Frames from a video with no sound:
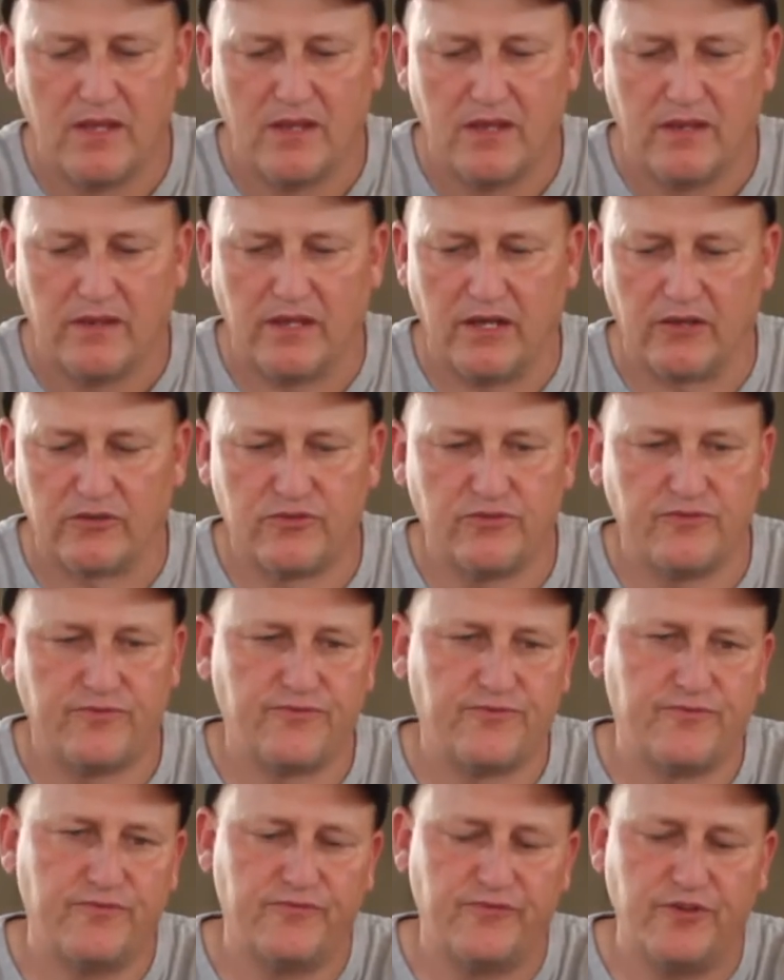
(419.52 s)
Now to
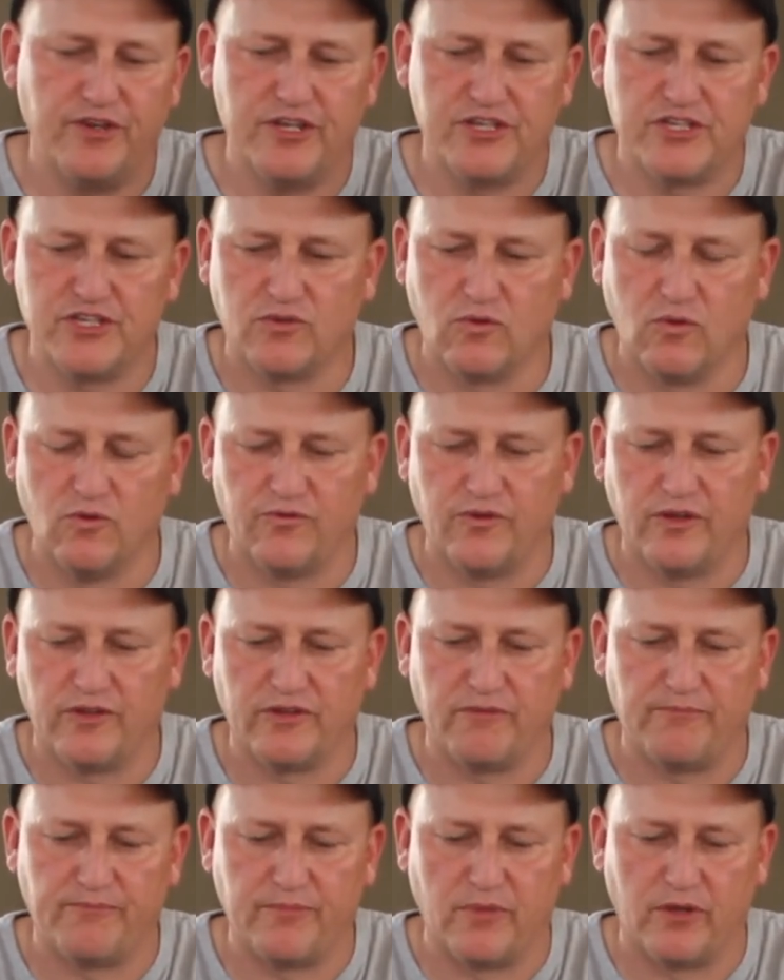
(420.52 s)
finish it off on
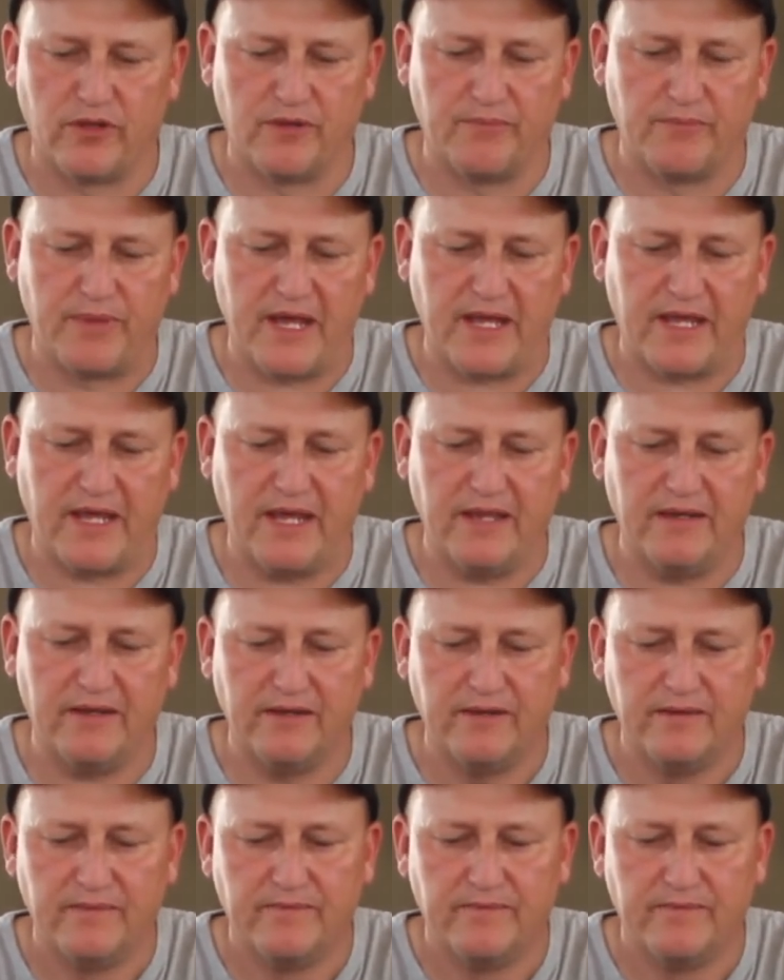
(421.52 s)
the back end,